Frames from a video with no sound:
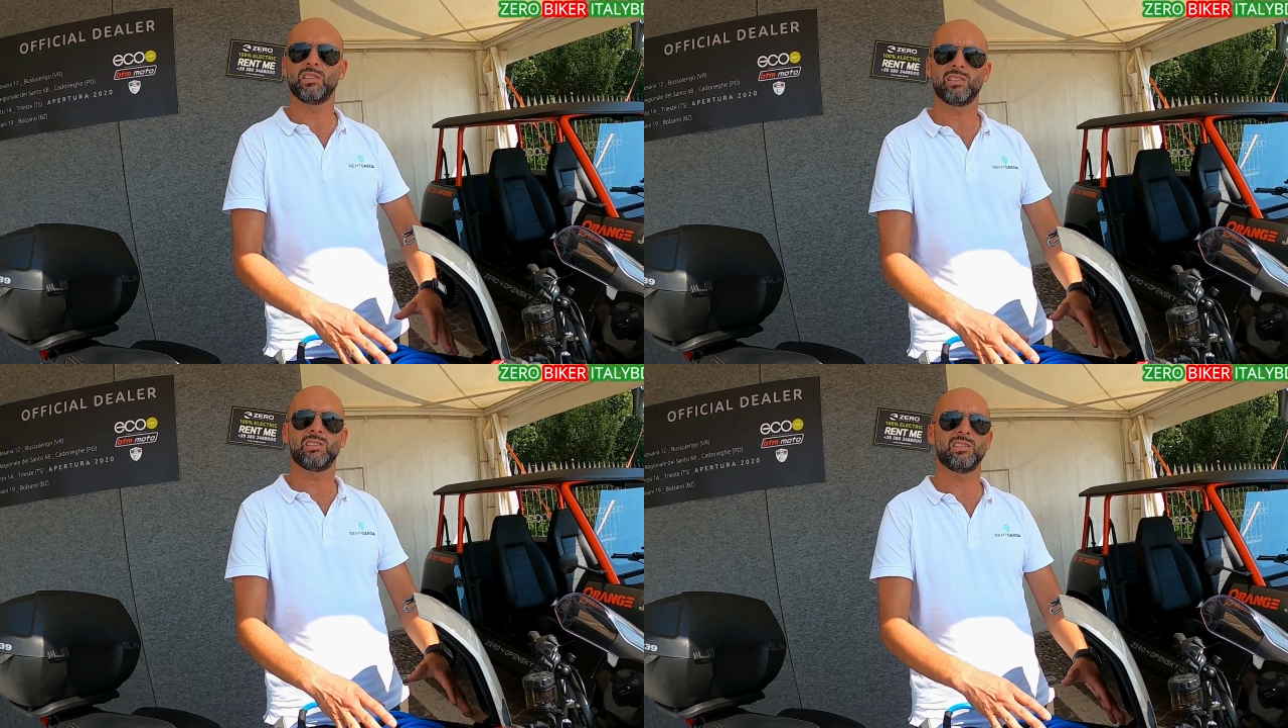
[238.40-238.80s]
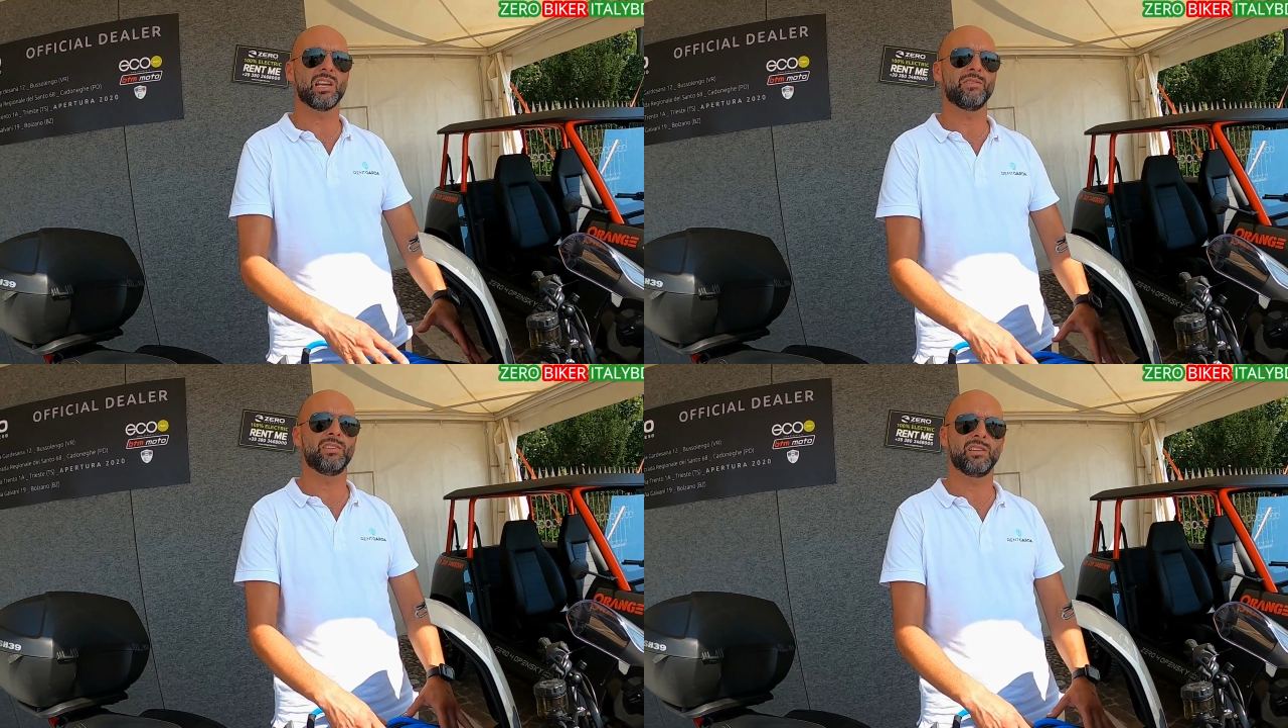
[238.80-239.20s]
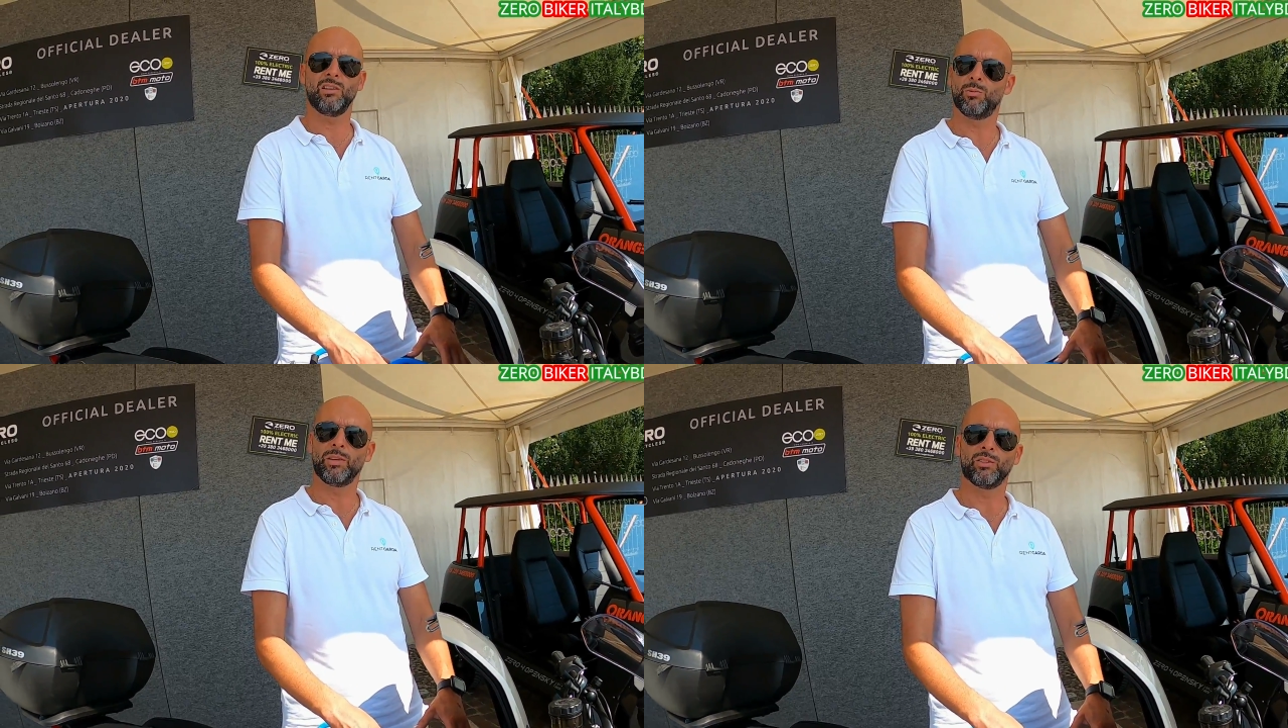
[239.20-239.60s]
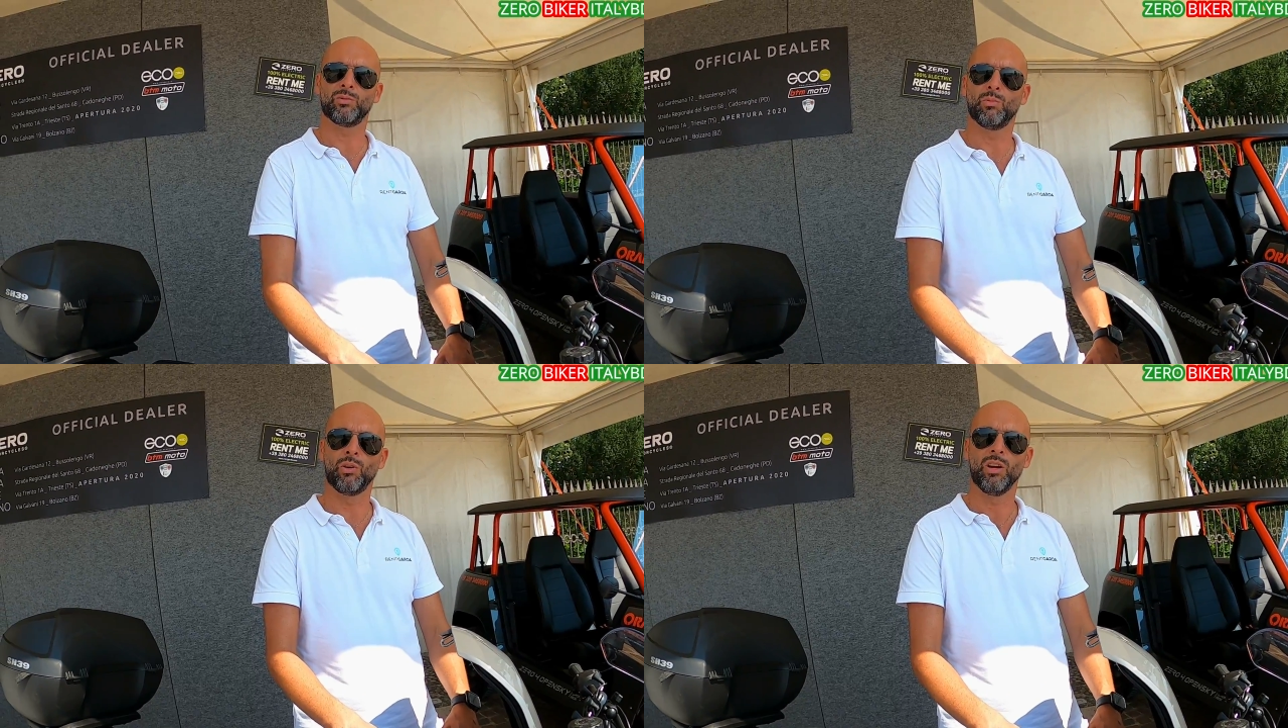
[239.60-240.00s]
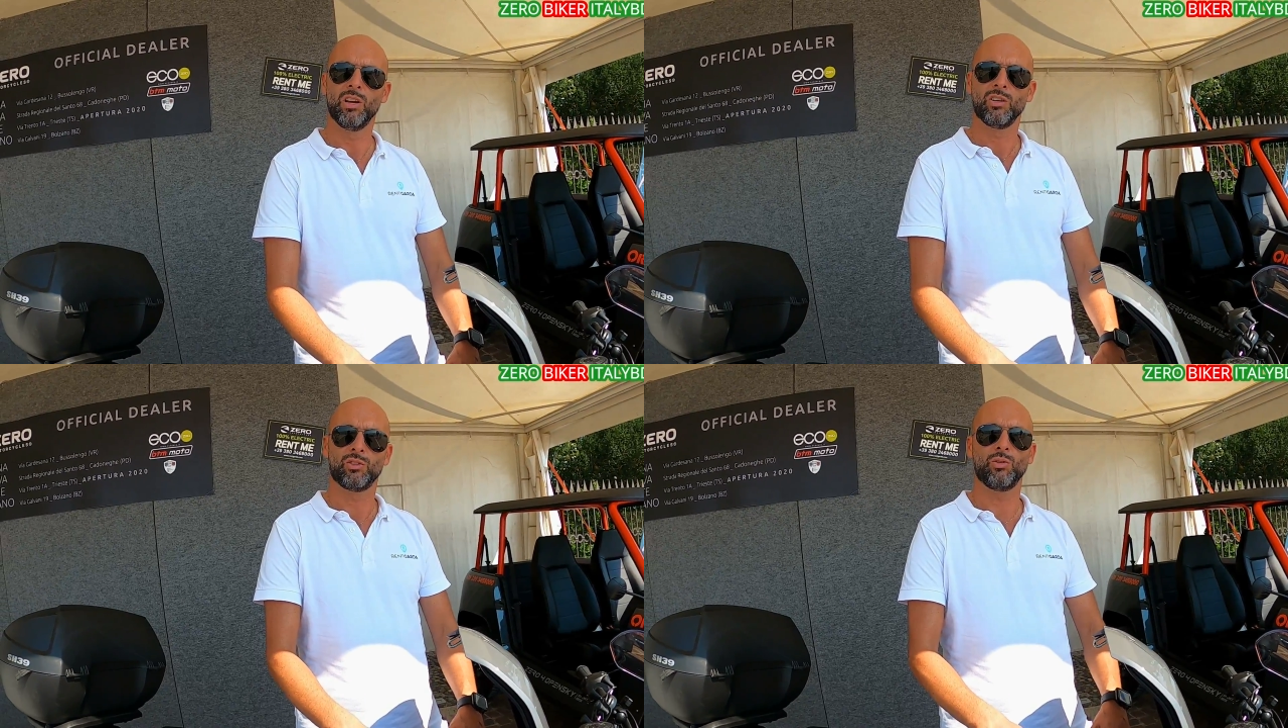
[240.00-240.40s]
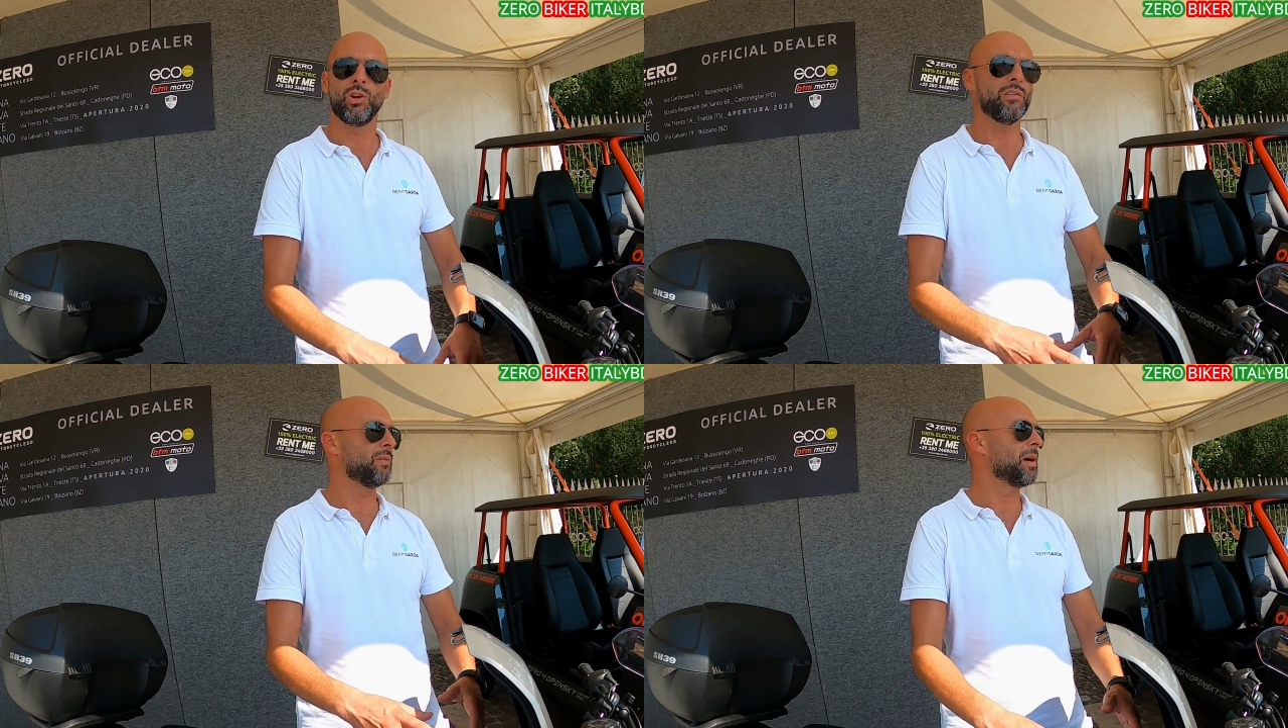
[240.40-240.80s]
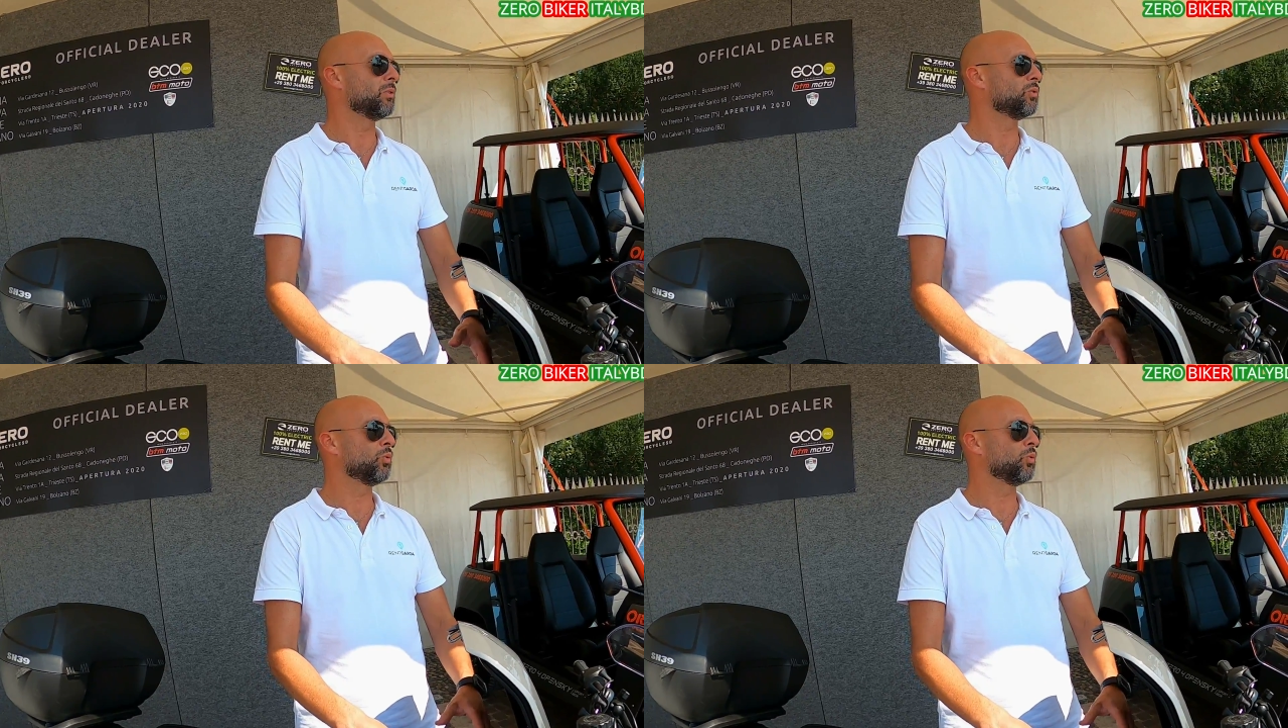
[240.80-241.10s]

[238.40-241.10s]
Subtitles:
60-70 kilometers more. So you have about